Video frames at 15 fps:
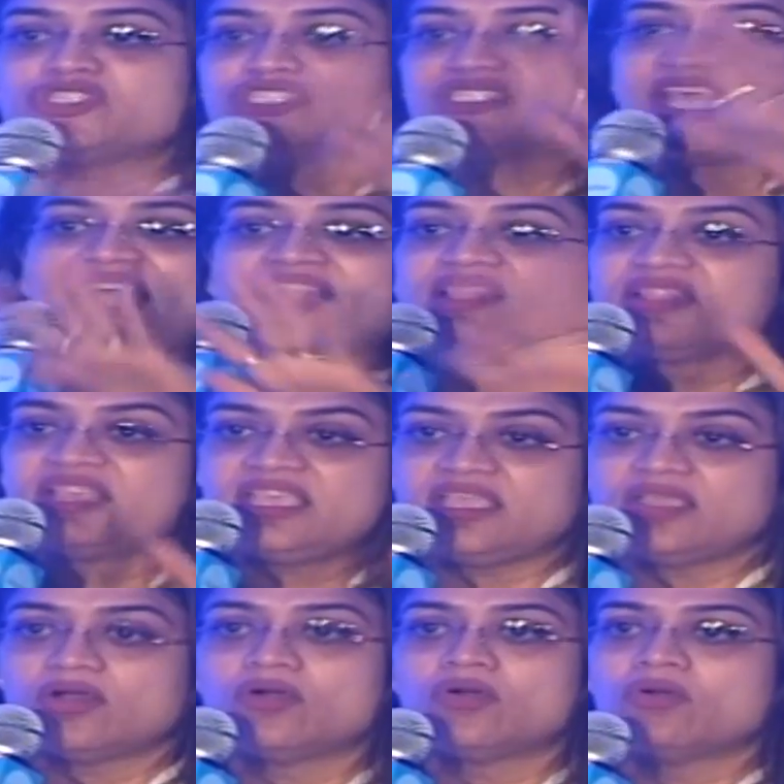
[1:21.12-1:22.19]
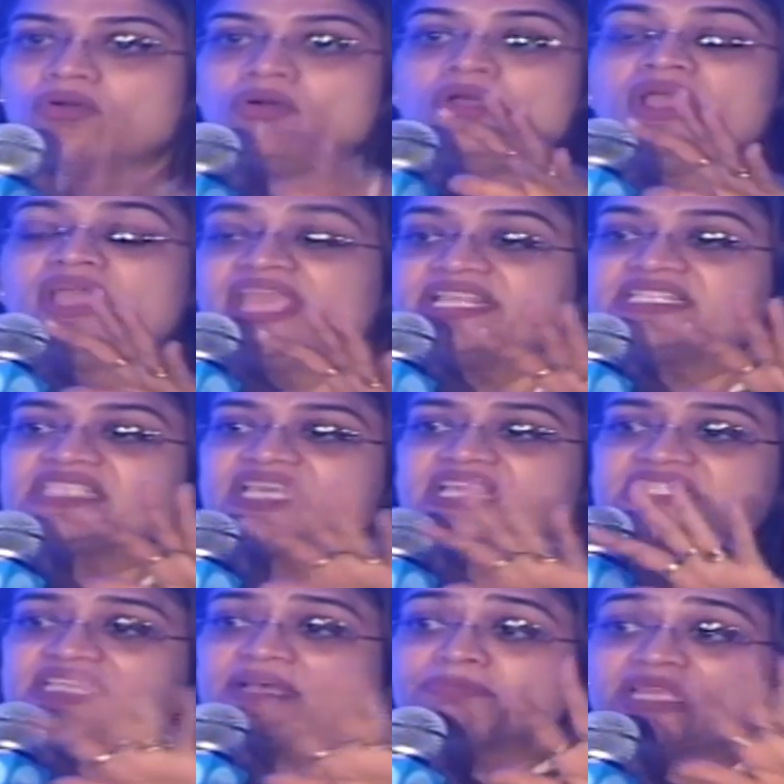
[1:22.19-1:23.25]
which is healthy, or it's,
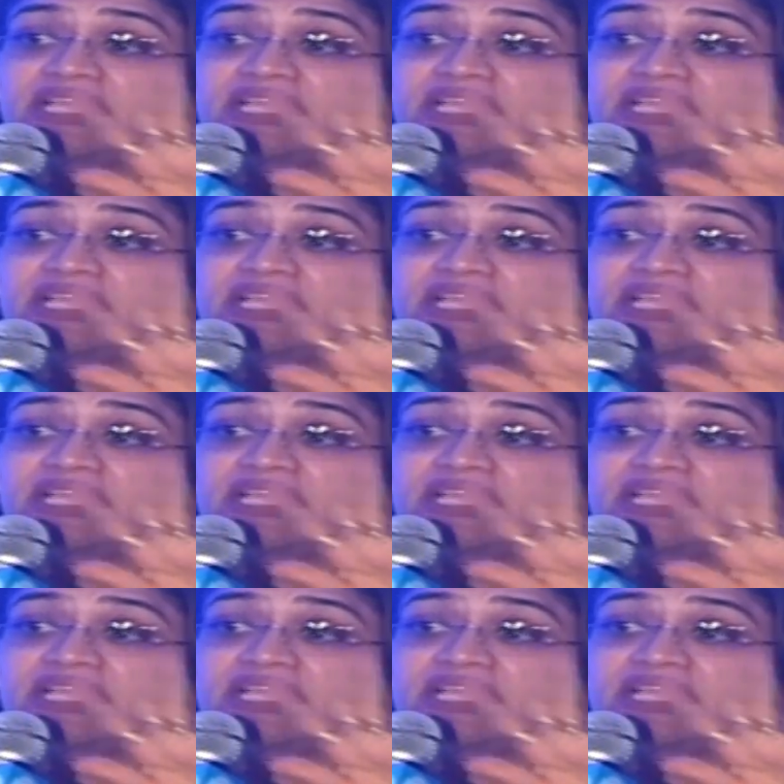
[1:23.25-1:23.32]
it's